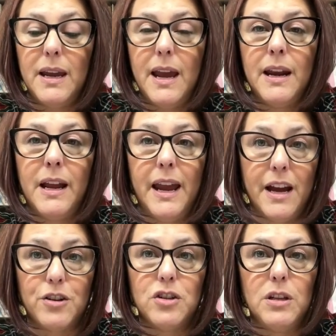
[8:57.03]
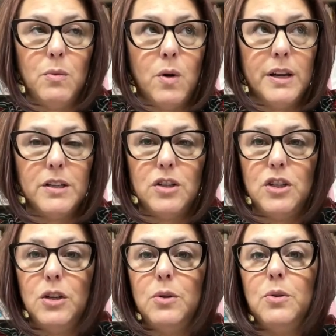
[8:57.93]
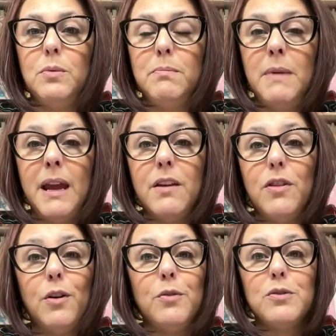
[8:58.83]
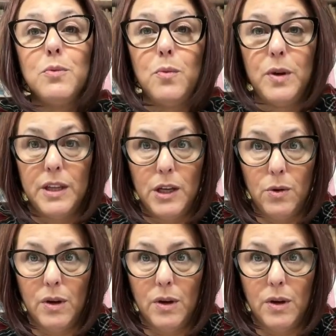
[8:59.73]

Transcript: And I actually want to make those with you